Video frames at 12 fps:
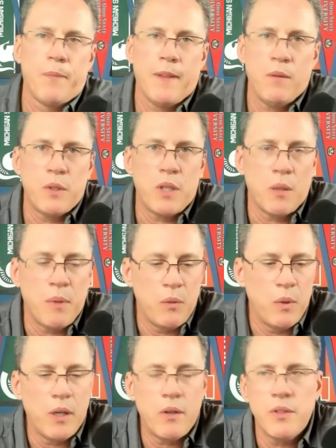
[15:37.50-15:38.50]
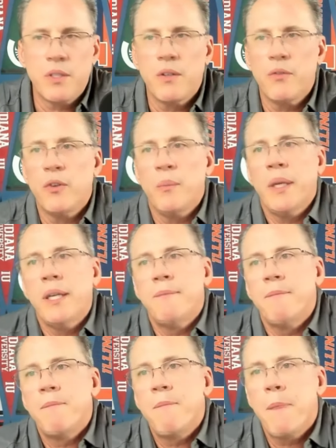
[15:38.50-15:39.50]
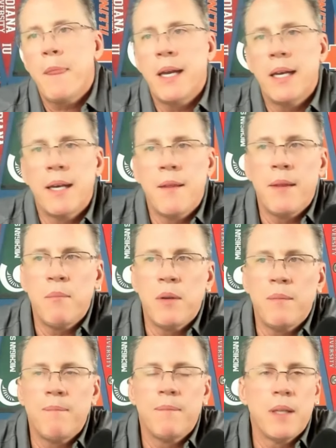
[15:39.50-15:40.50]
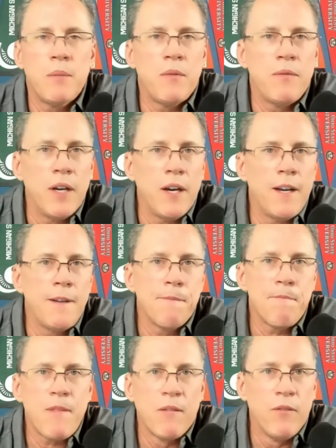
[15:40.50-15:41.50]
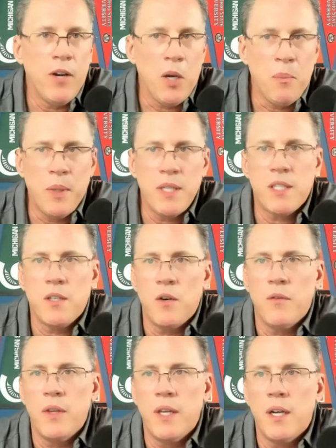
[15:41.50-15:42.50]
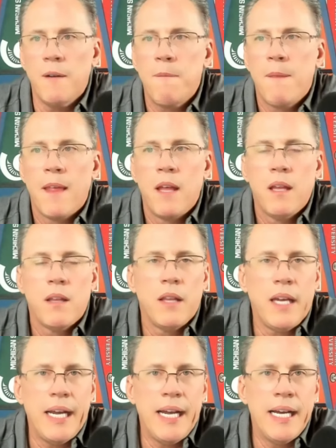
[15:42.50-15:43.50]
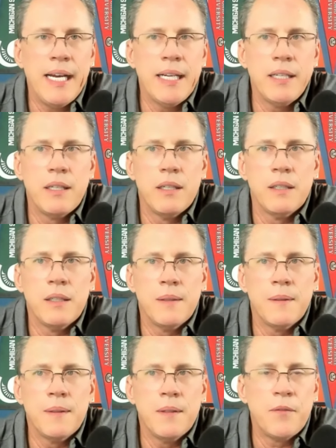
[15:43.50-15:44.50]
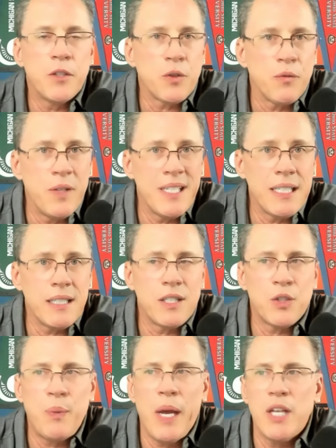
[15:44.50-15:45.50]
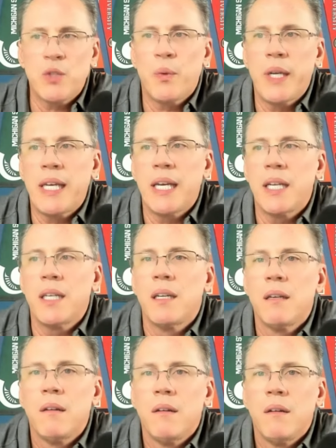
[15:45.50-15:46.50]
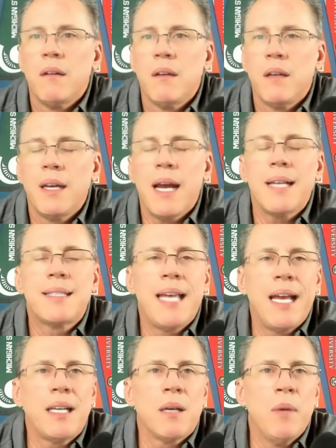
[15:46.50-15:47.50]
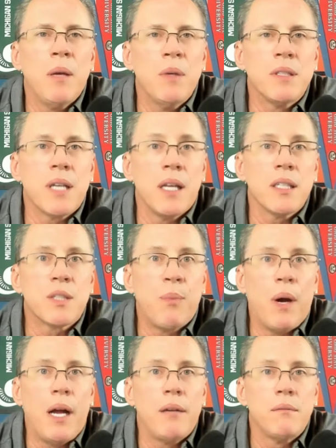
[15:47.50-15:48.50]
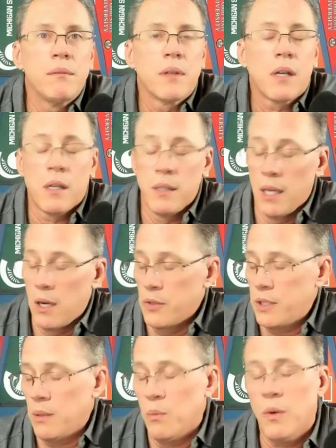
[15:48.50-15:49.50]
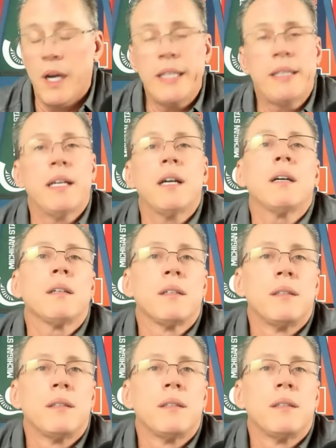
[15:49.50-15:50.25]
We'll talk about Rutgers here for a minute. They've been very, very busy over there. They had official visits this past weekend. He got 10 commitments on the spot. Closed them right there.